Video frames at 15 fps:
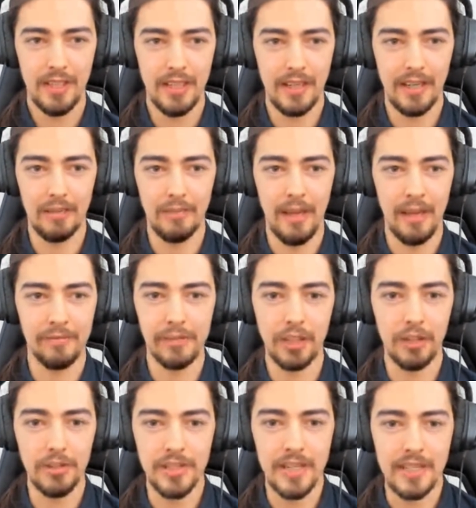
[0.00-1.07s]
Every
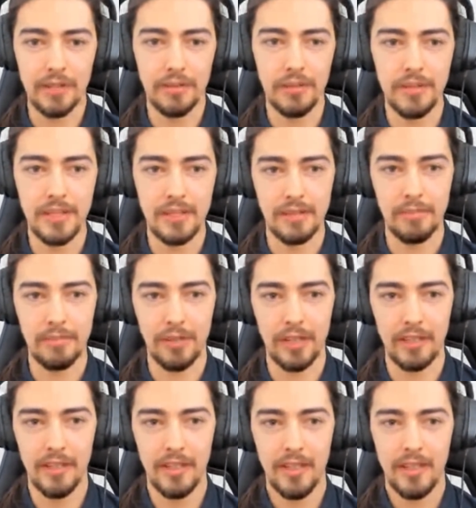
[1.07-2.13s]
coach has their own system,
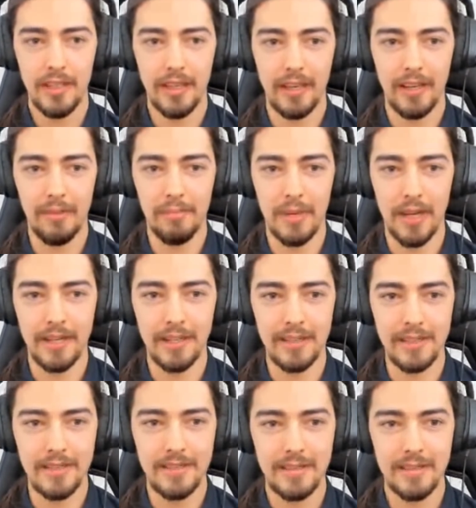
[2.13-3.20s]
right? Mine
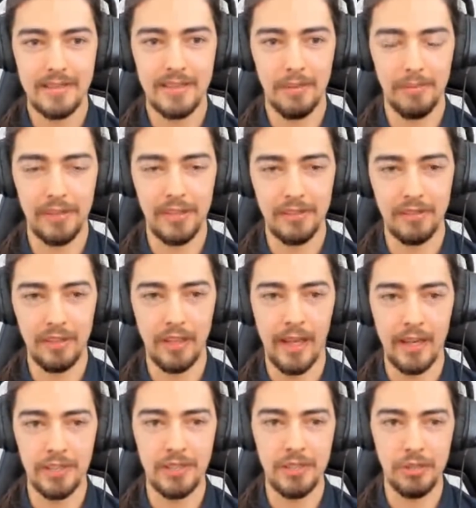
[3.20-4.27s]
is something that
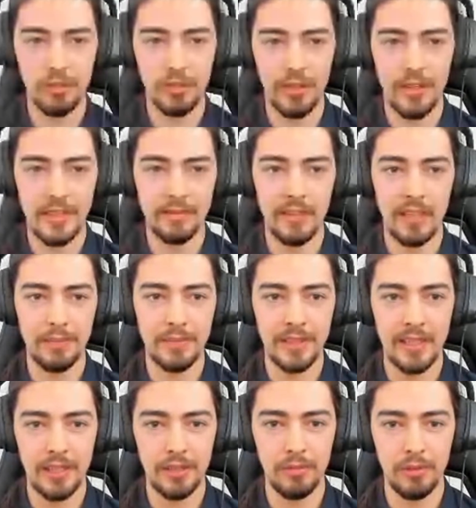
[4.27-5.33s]
actually Duke and I developed
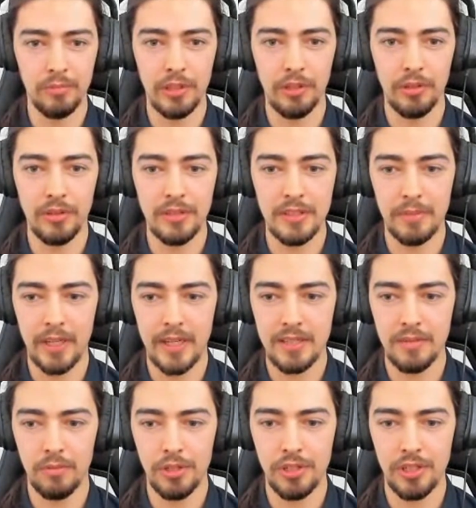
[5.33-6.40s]
together when we were on
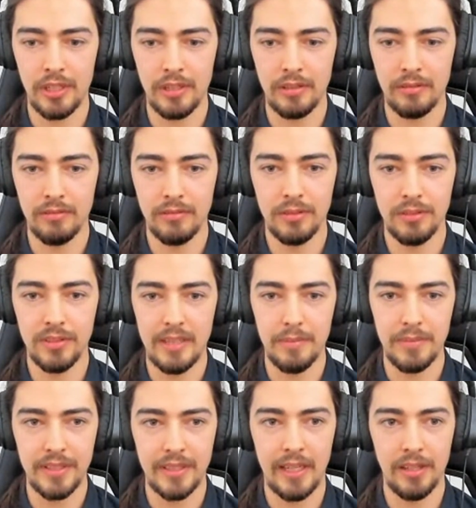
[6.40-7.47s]
Splice, watching
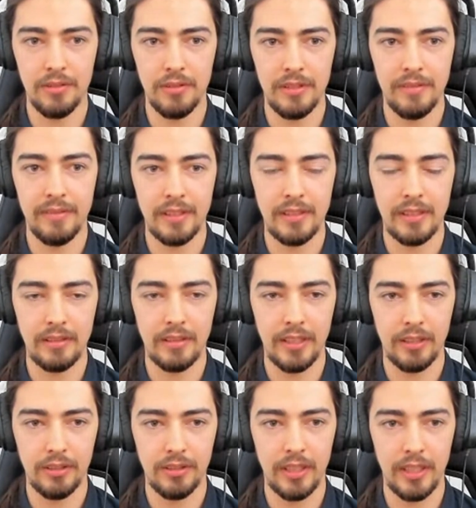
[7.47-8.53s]
teams together and thinking
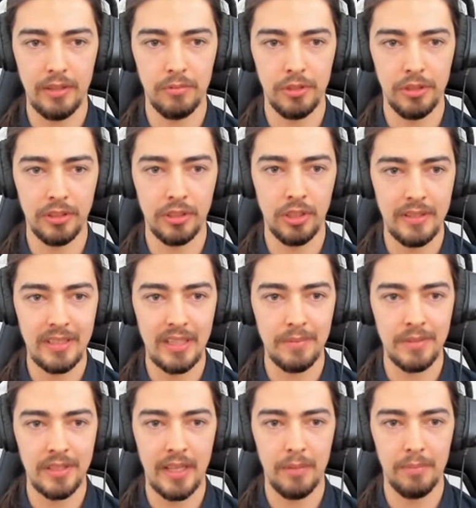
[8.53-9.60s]
like, okay, what
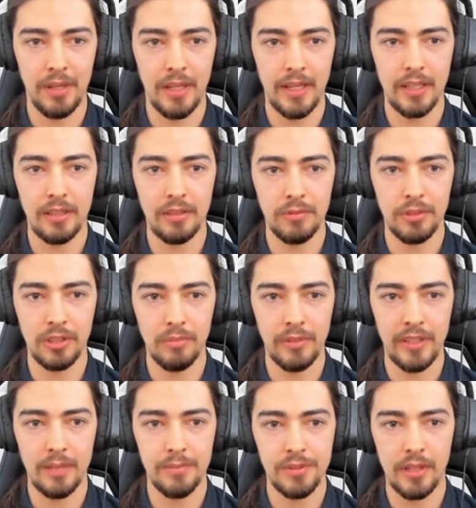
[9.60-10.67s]
concepts are they applying and what can
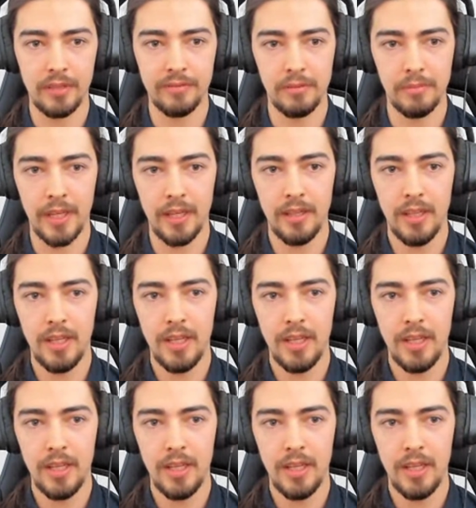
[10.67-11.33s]
we abstract from that?